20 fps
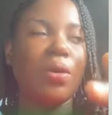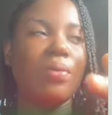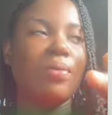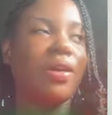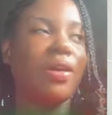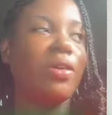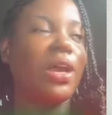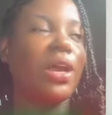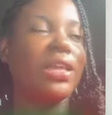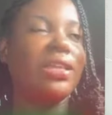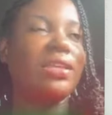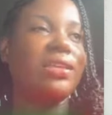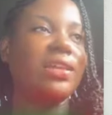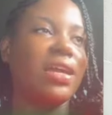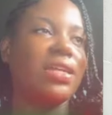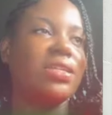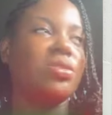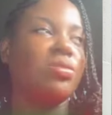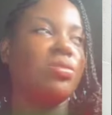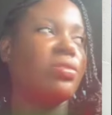Anyway, I could
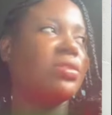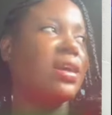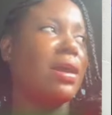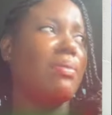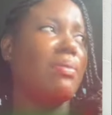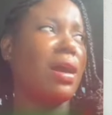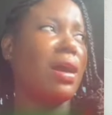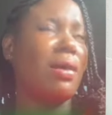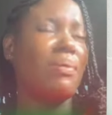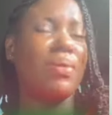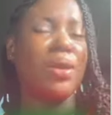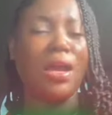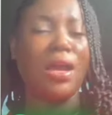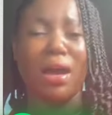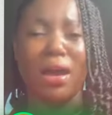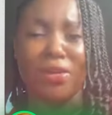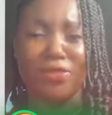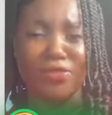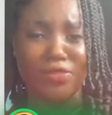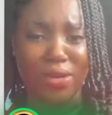get a nice story time
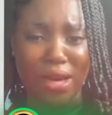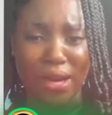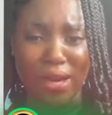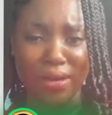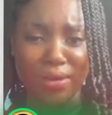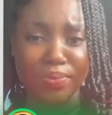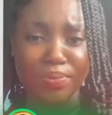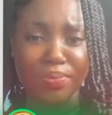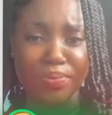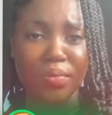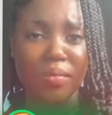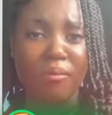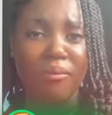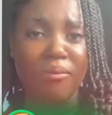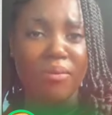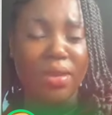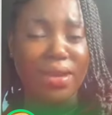coming out of long.